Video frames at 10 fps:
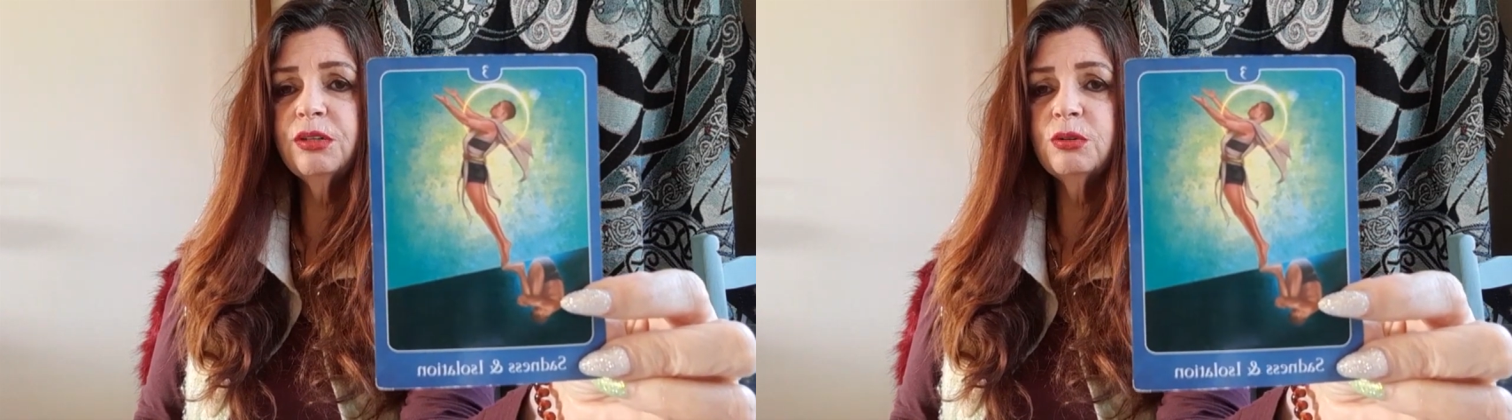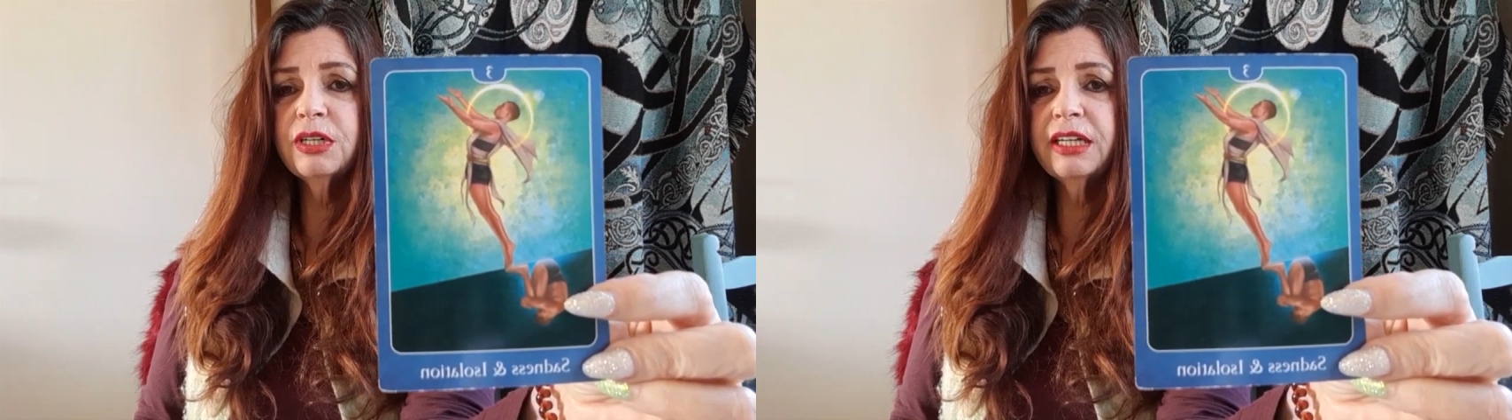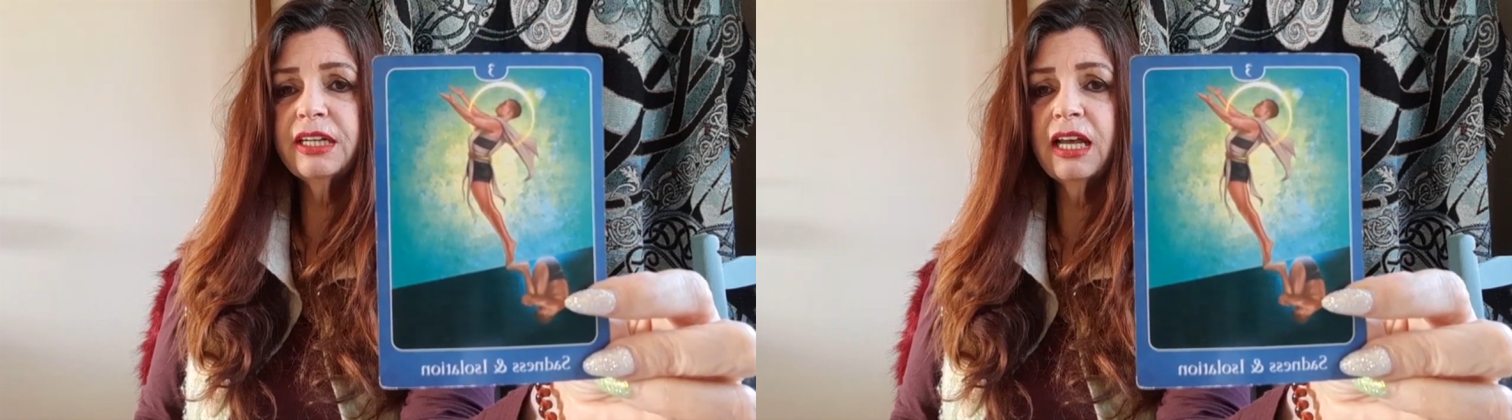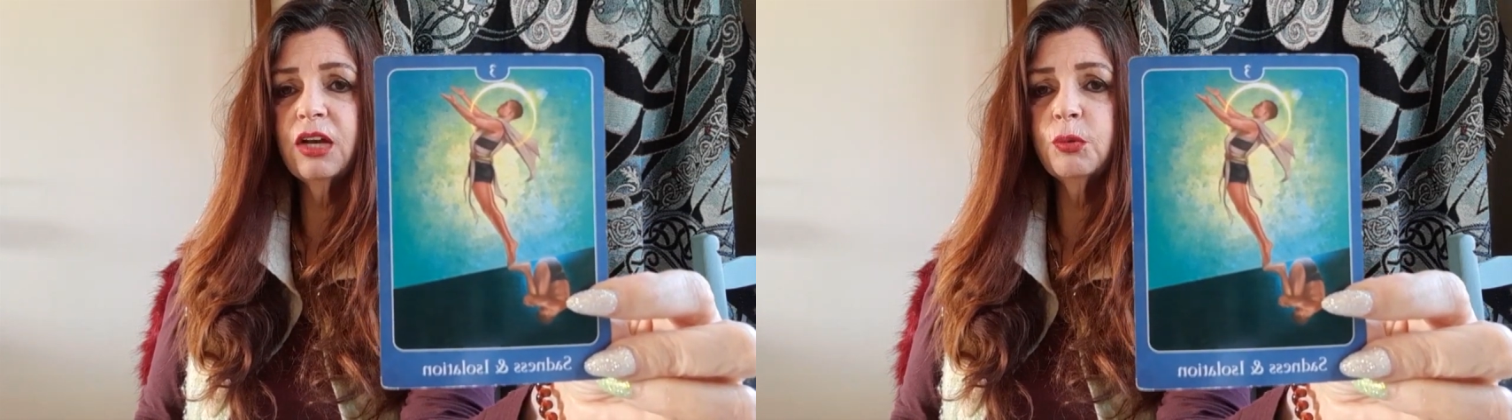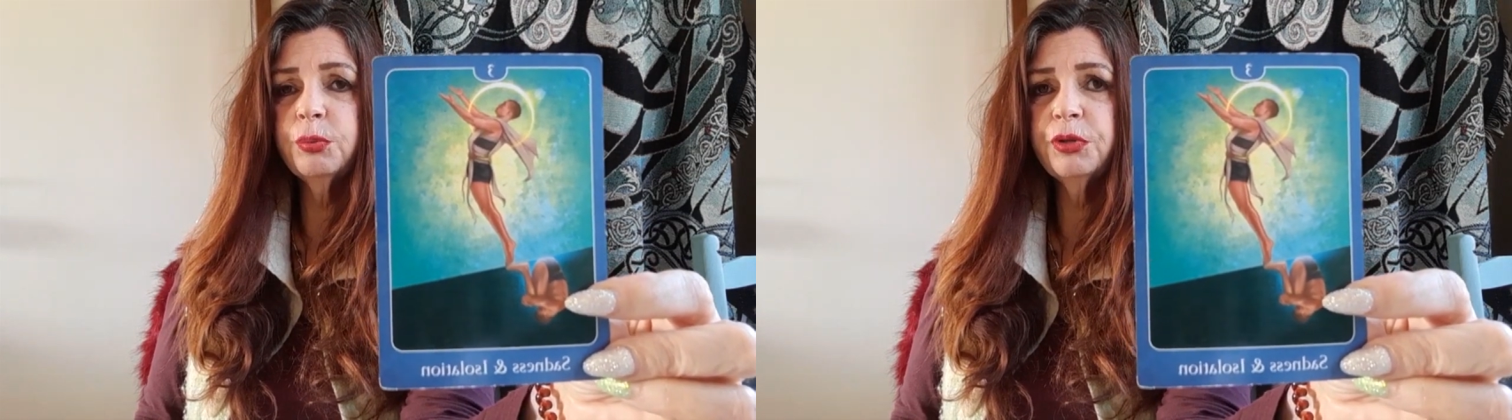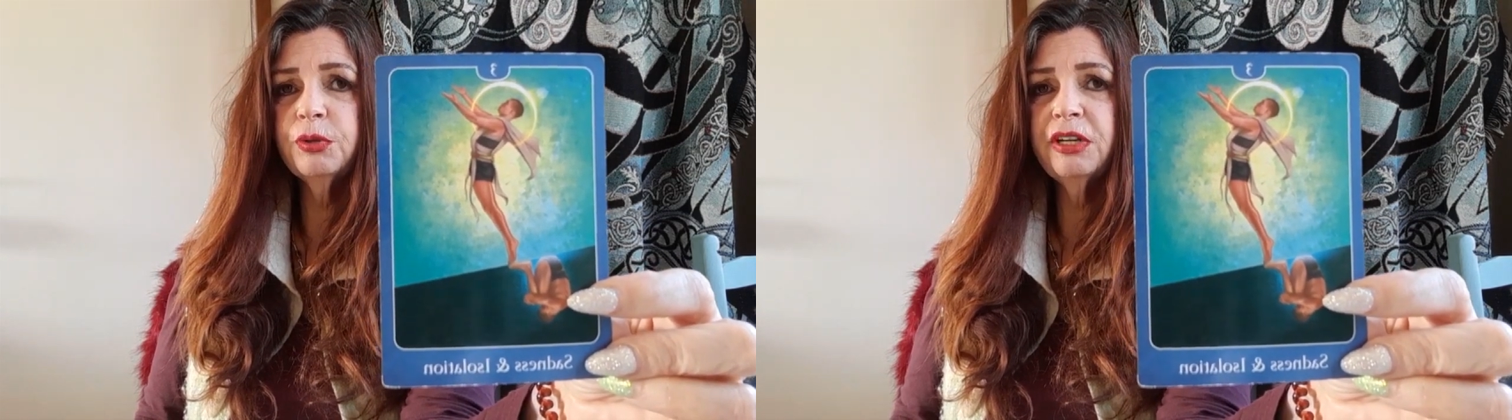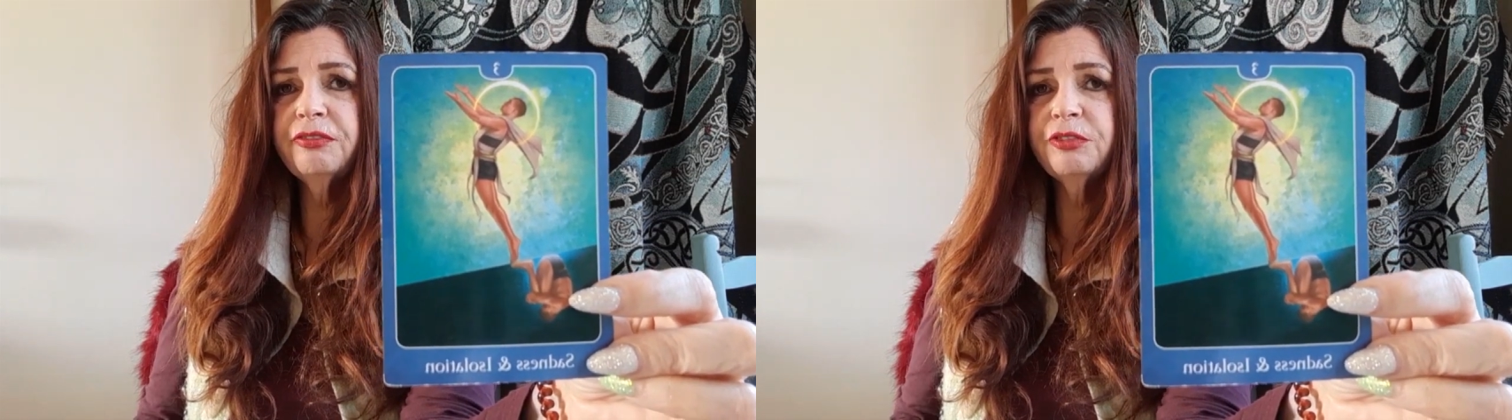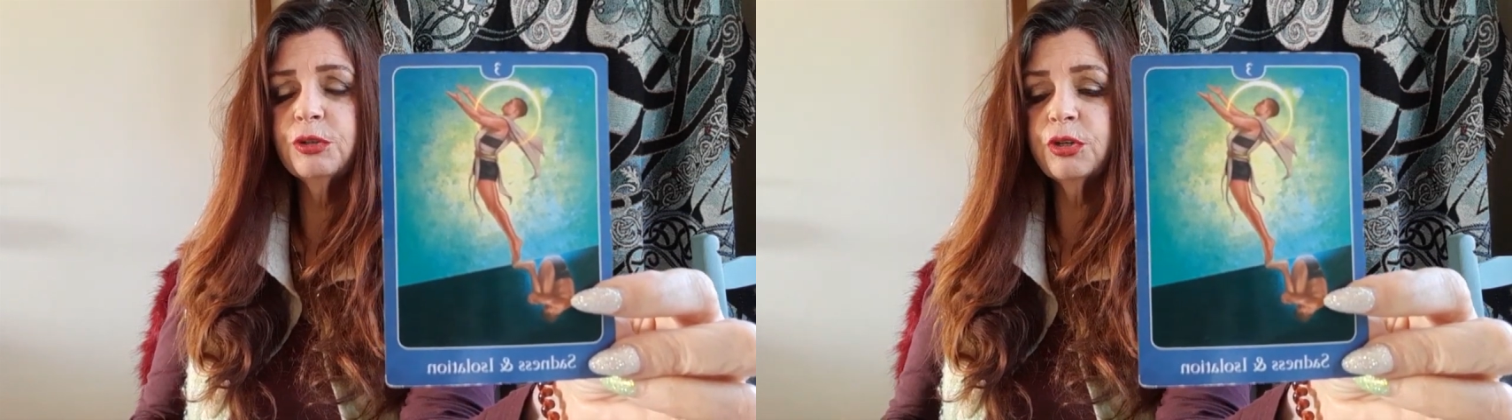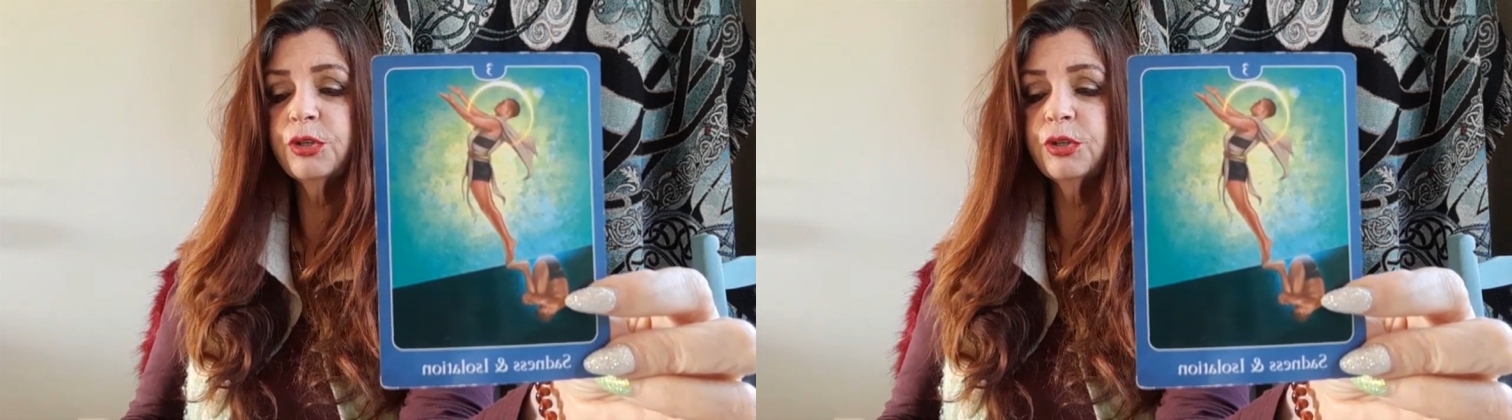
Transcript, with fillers: who can help you if you're